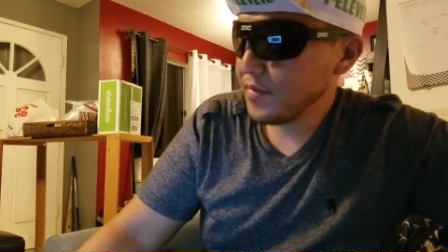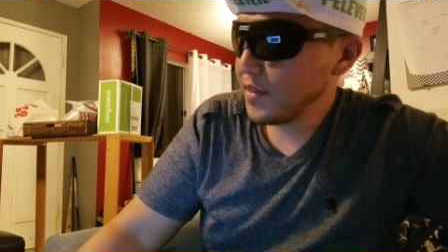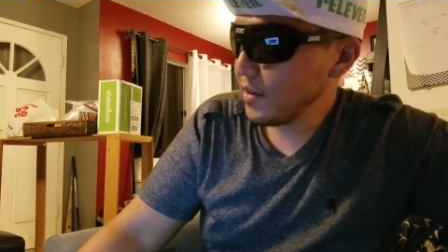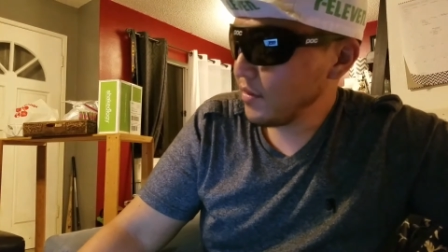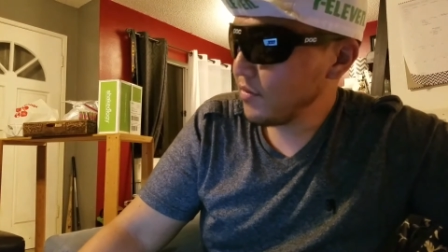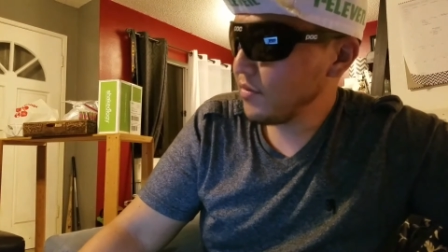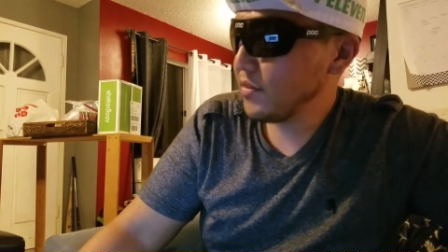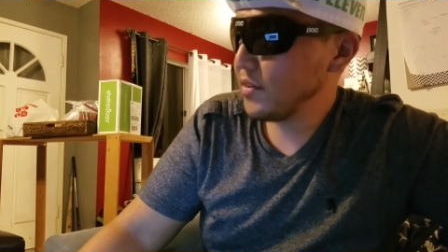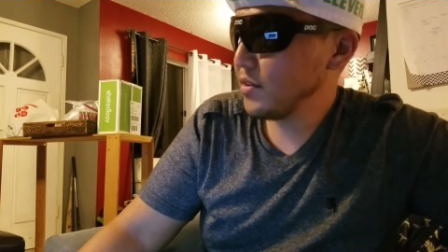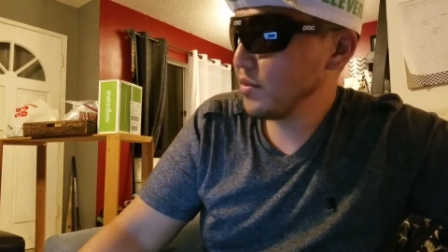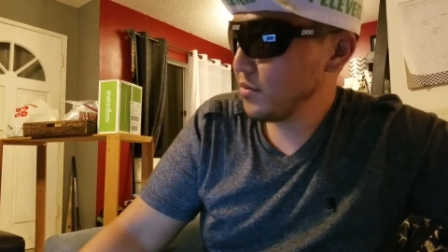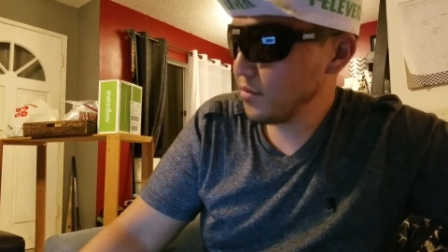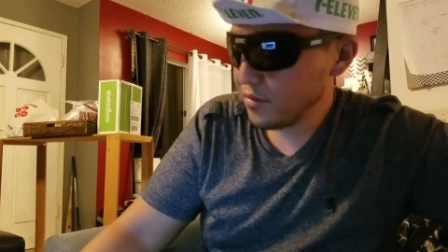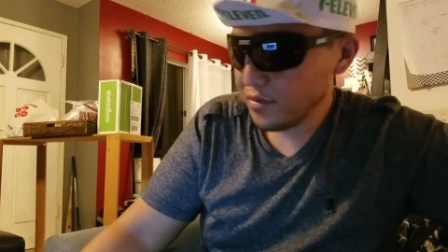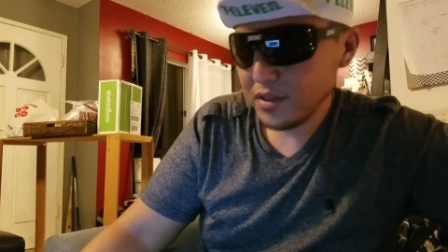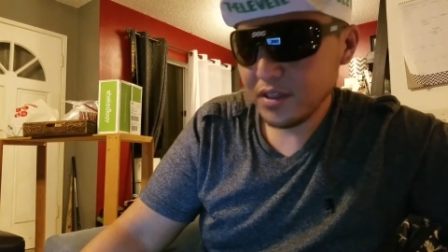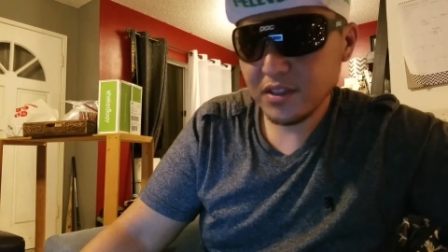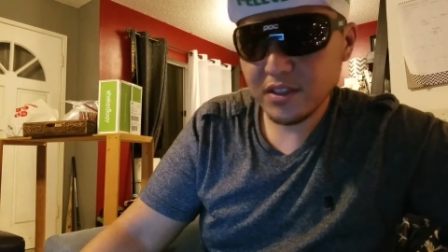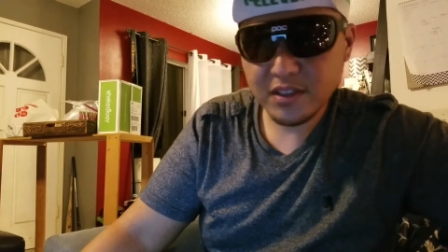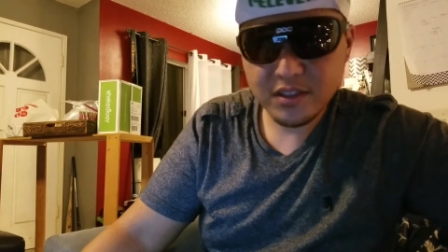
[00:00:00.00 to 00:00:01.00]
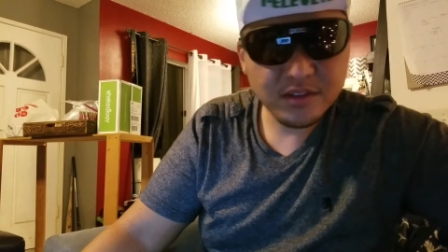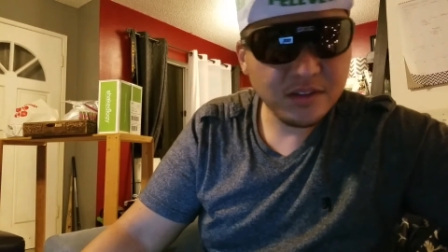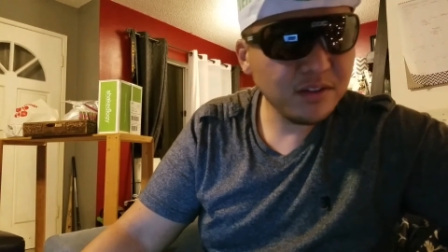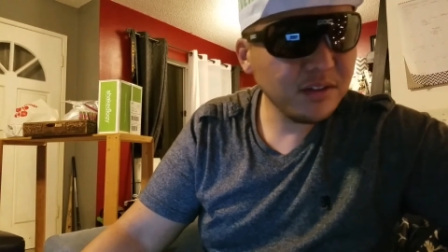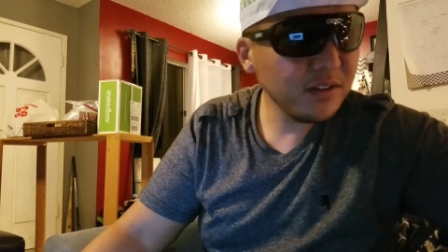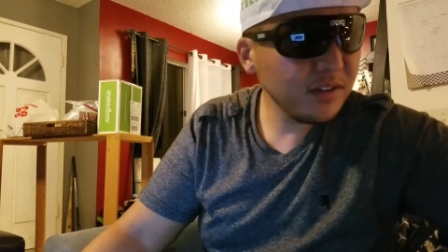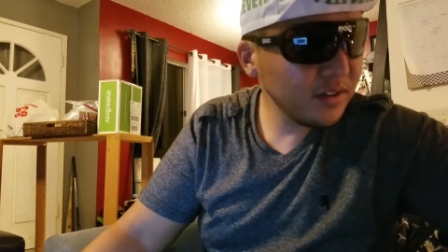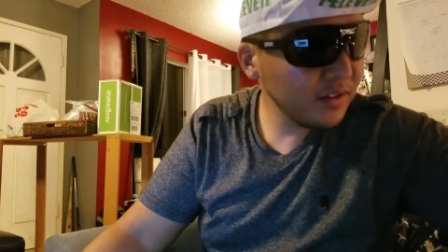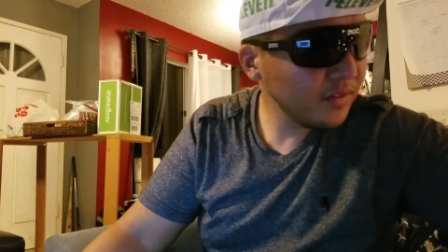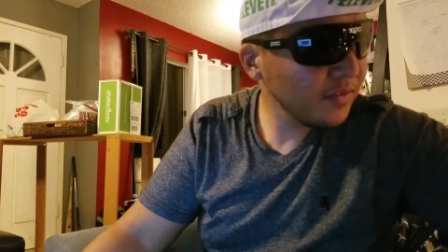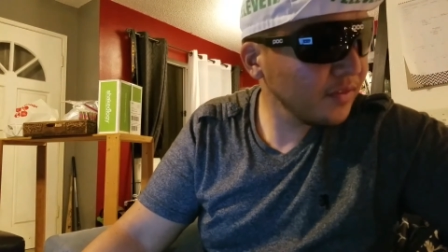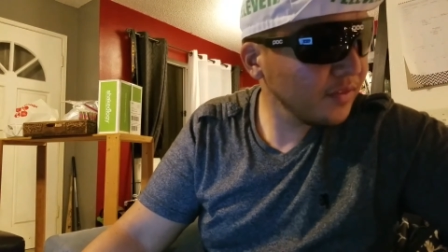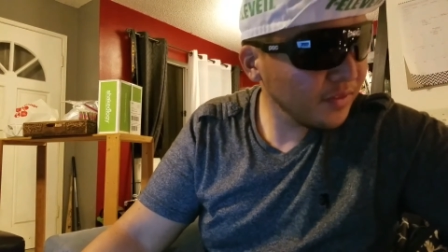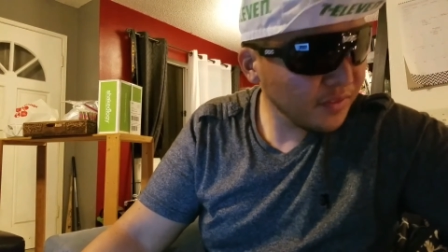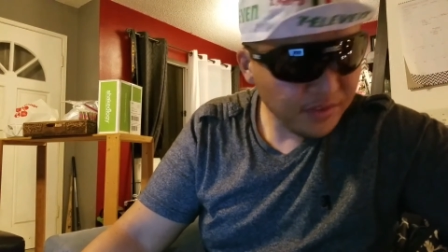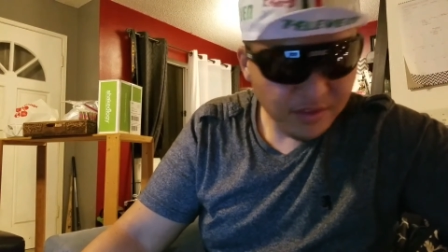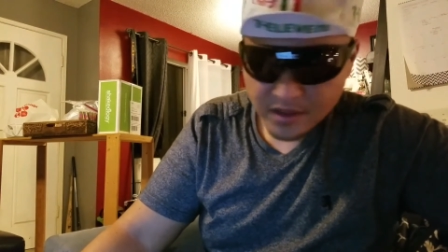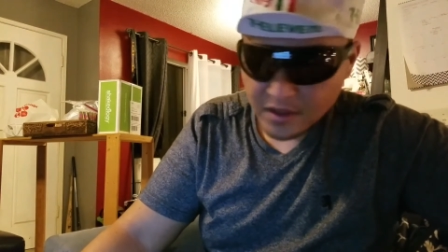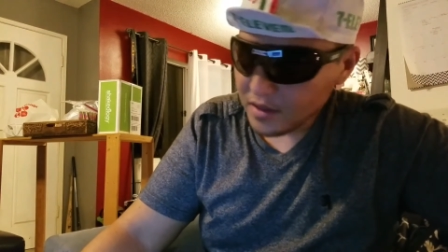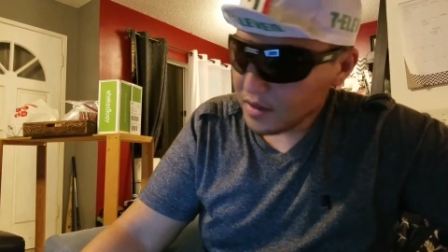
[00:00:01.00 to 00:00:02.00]
they feel really good
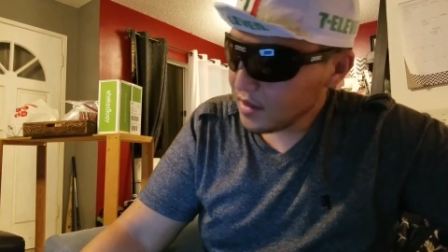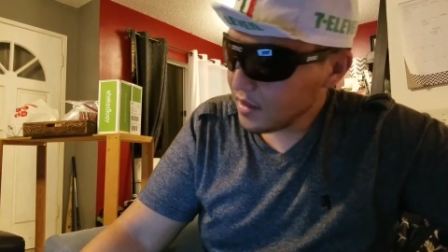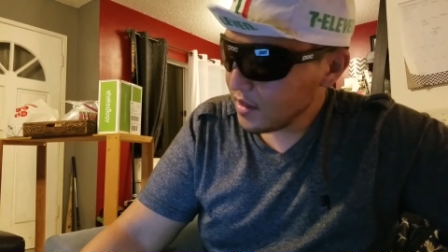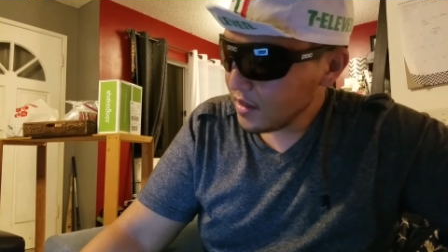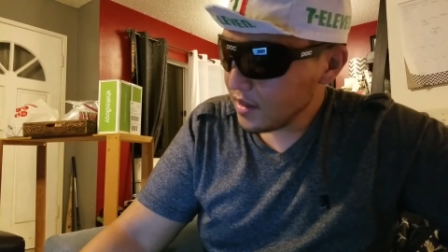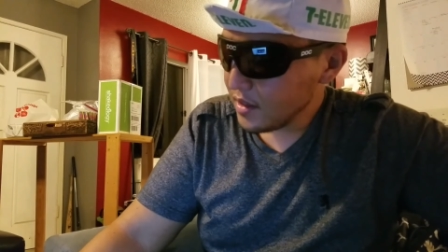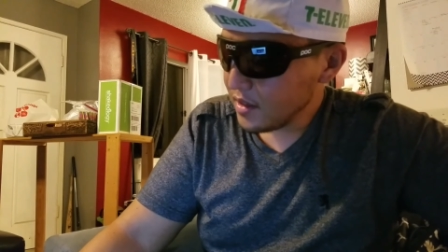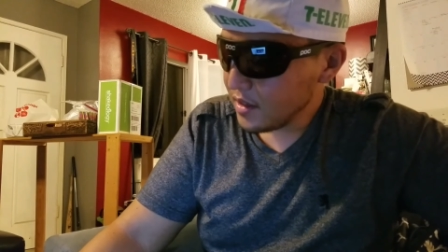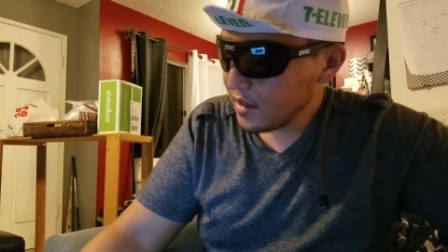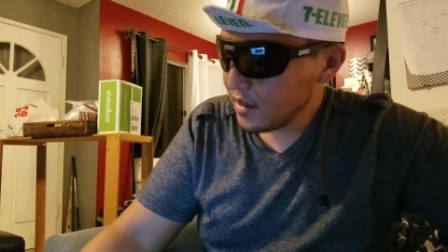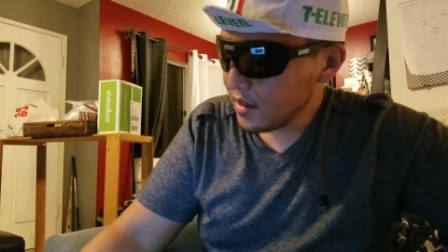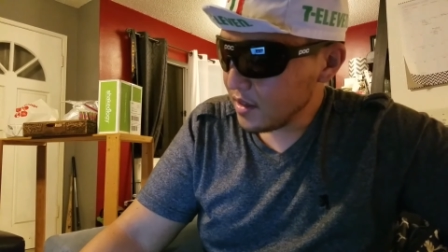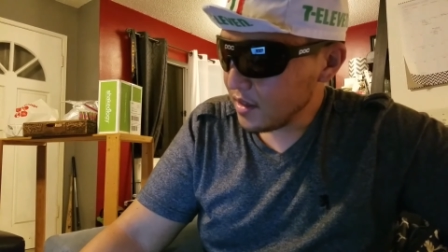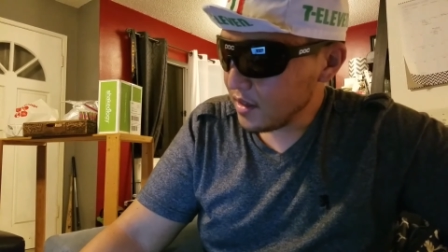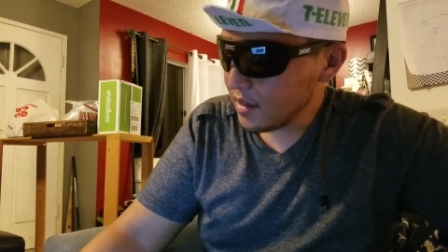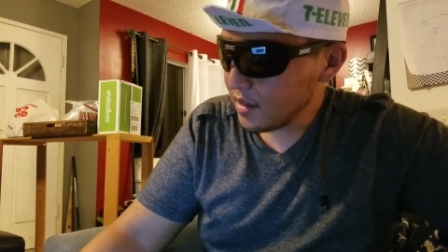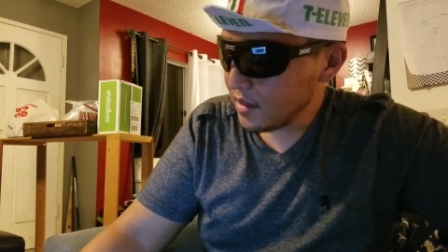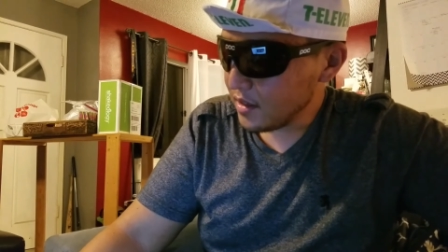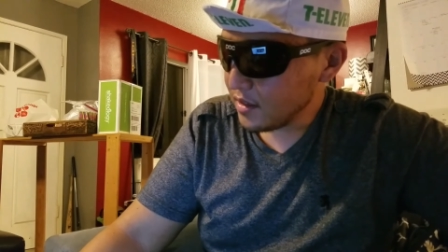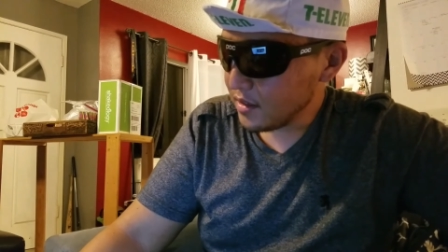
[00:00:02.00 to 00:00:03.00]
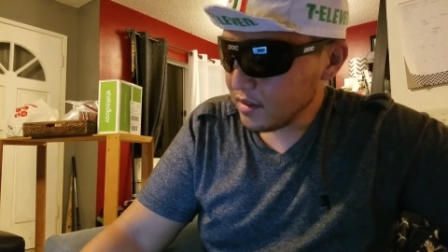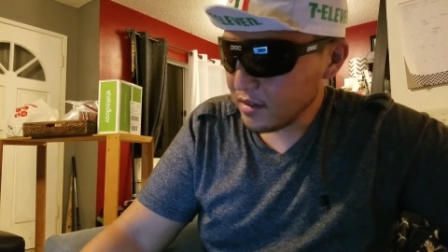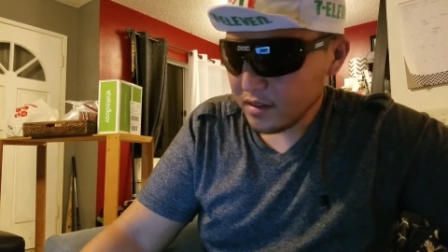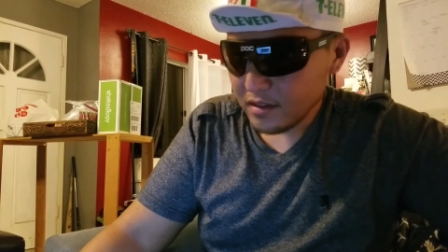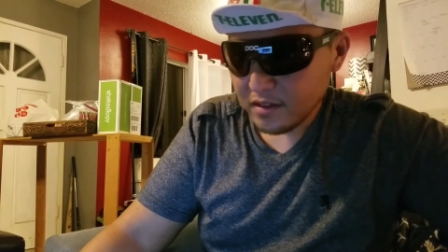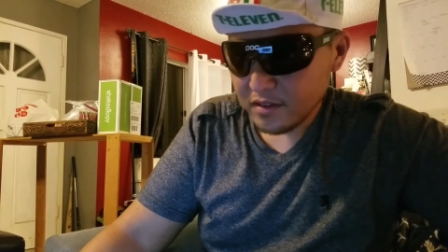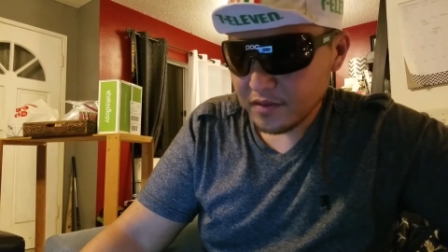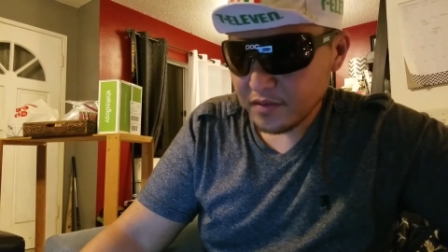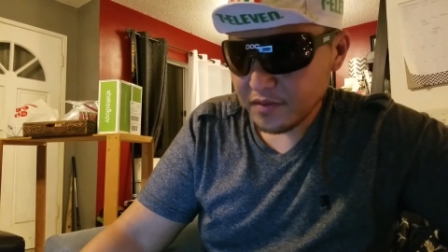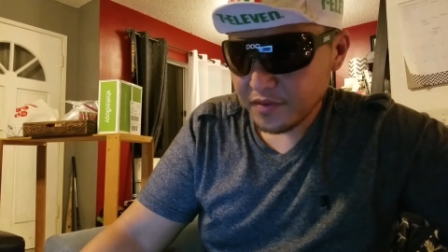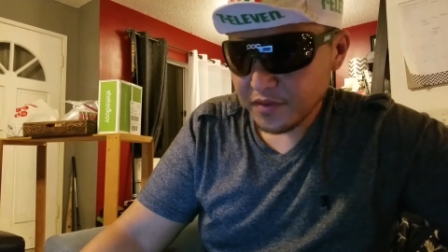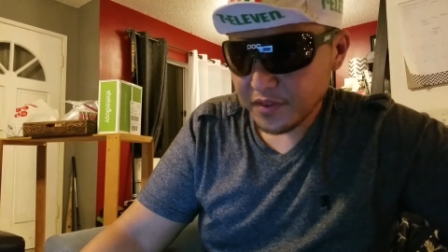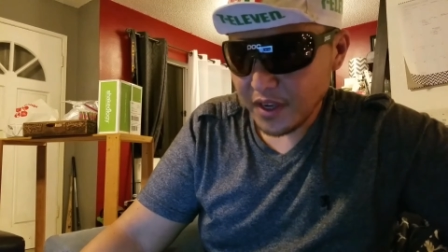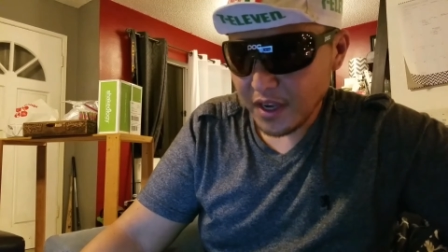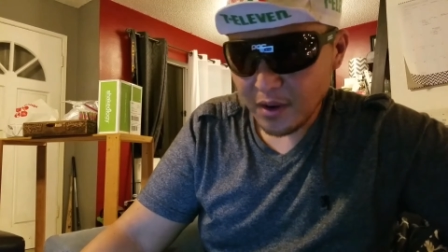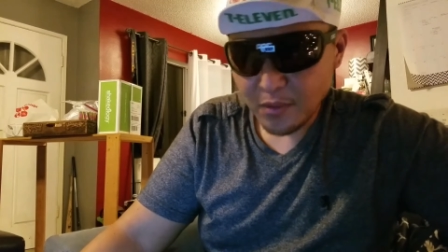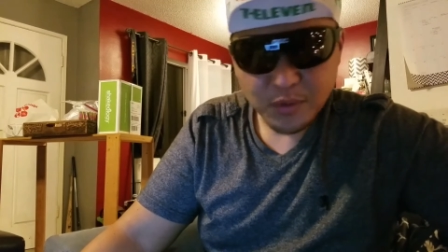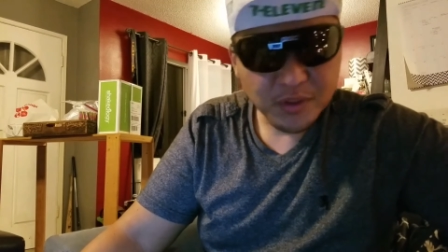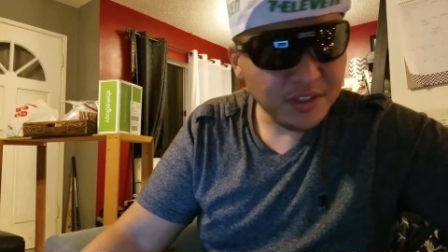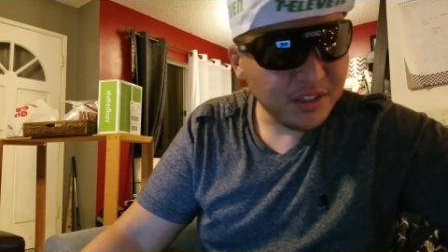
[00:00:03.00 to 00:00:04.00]
and
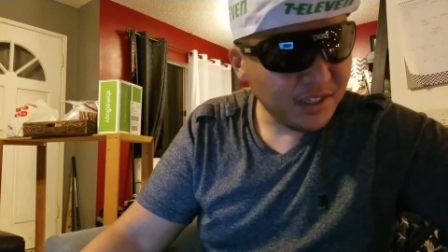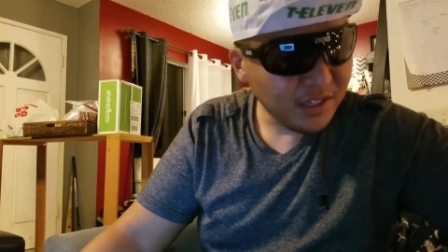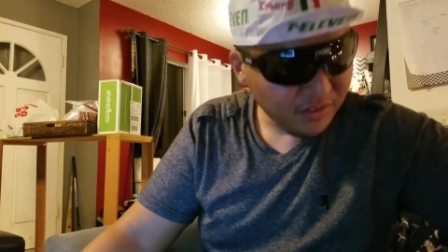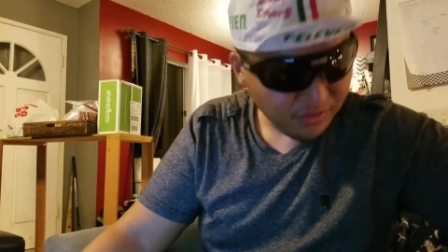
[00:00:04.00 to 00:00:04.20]
I would